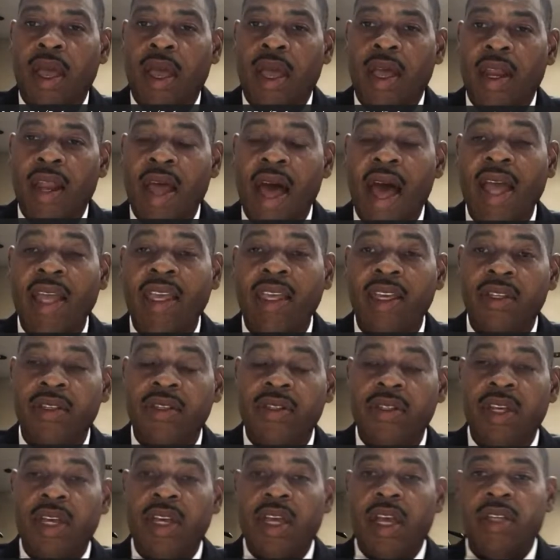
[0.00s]
And I
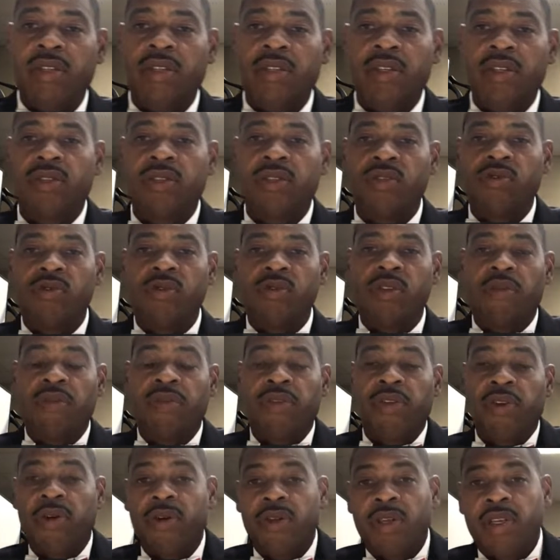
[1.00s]
can say, as a student of
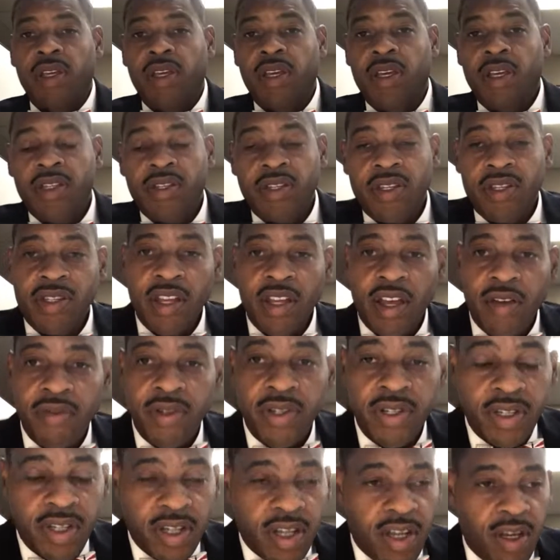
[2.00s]
30 years, he's
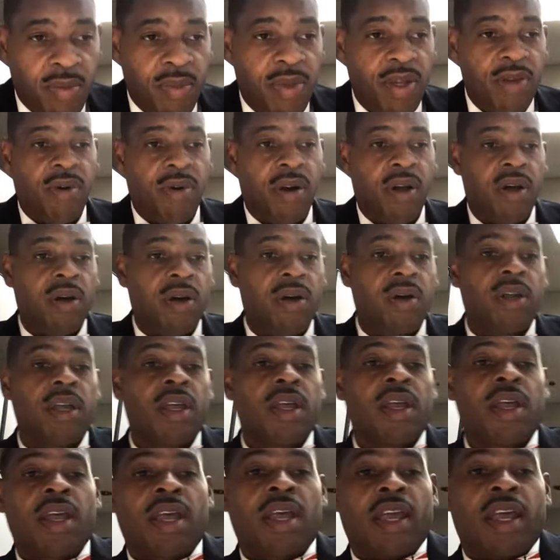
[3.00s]
never steered me wrong,
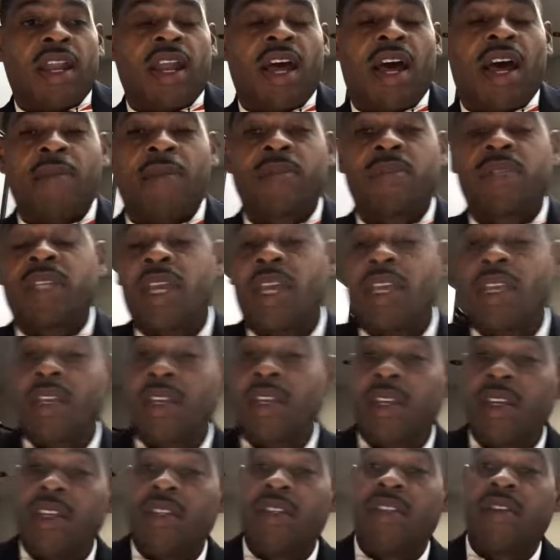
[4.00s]
and I'm
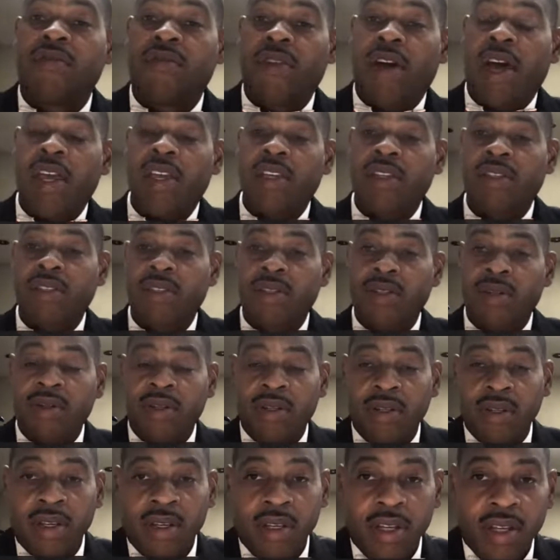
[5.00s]
taking his advice,
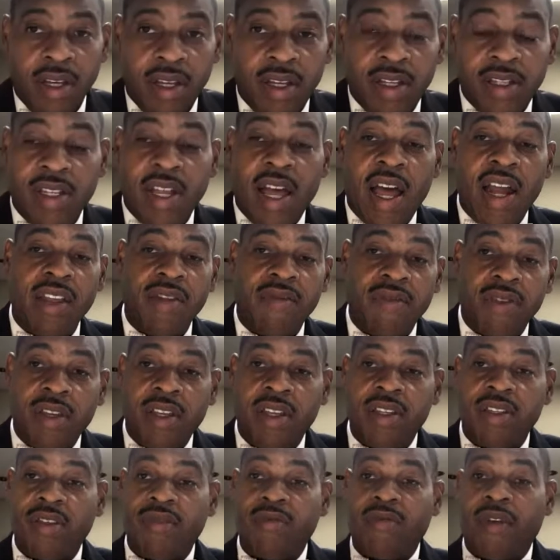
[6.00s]
and it's not
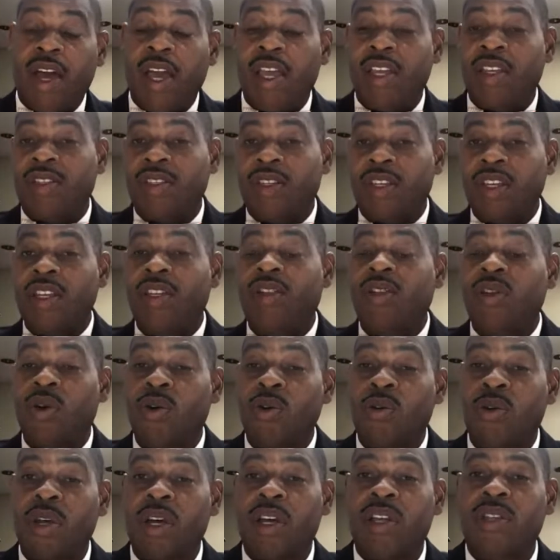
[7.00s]
even his advice. He
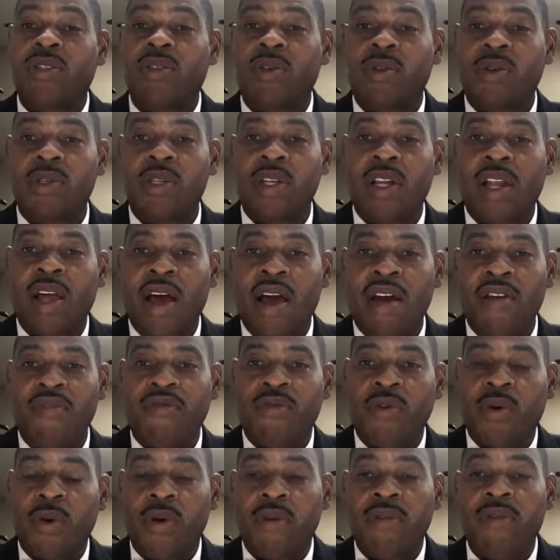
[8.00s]
told us on July
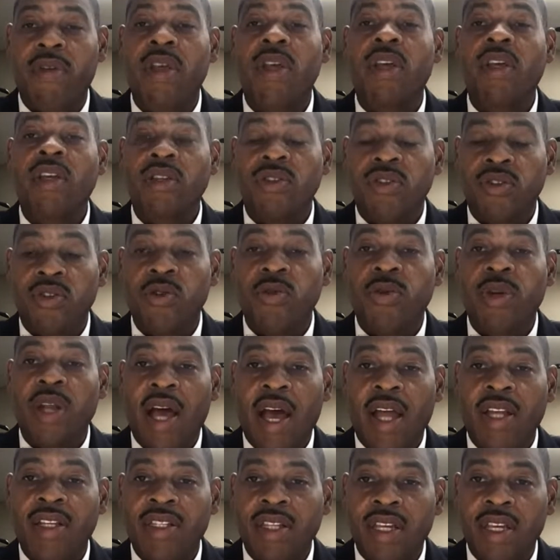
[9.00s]
4th, do
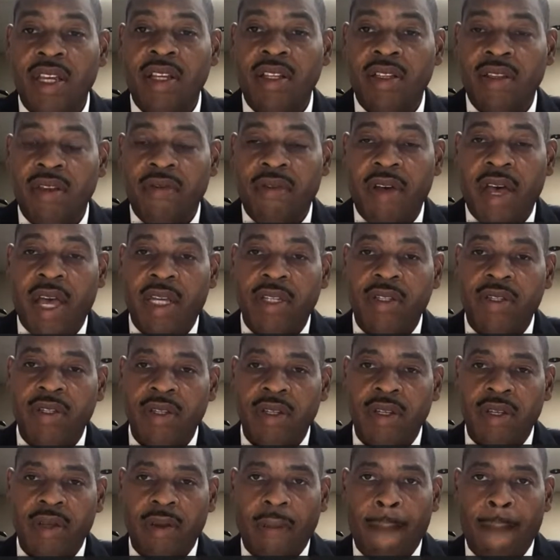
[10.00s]
not take the
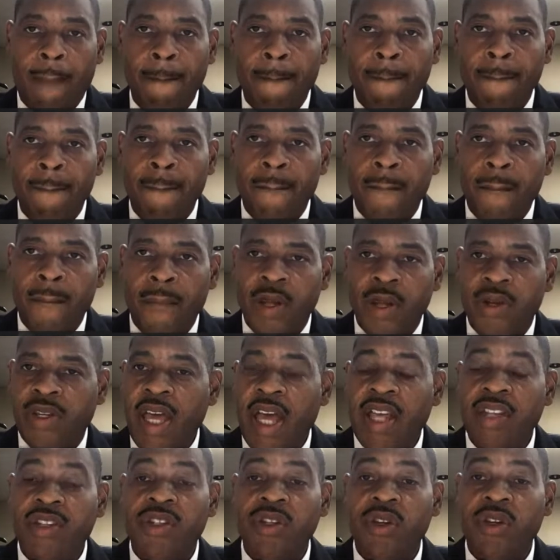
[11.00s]
vaccine. But
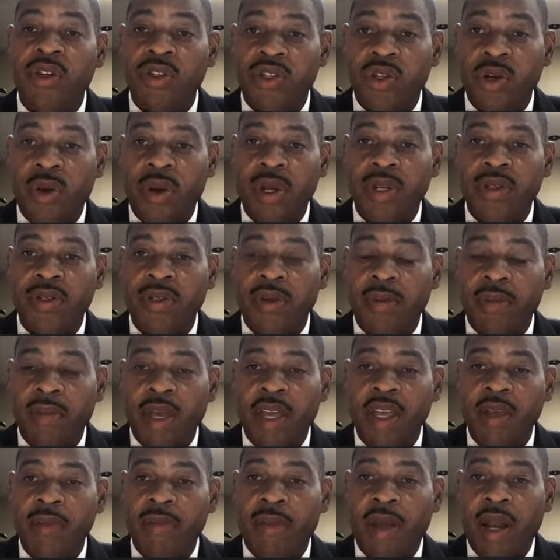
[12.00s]
that's your choice to
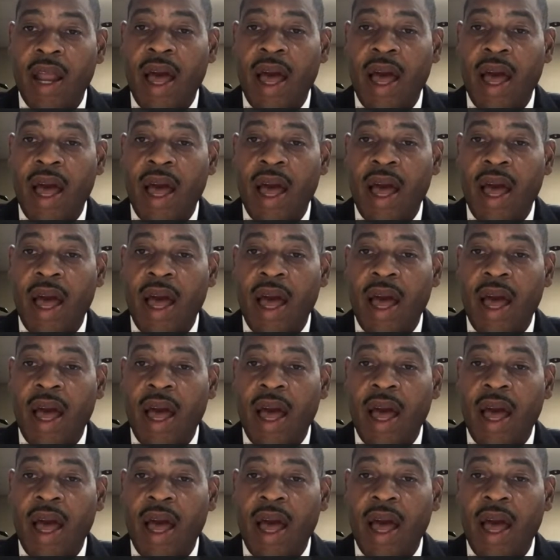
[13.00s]
make.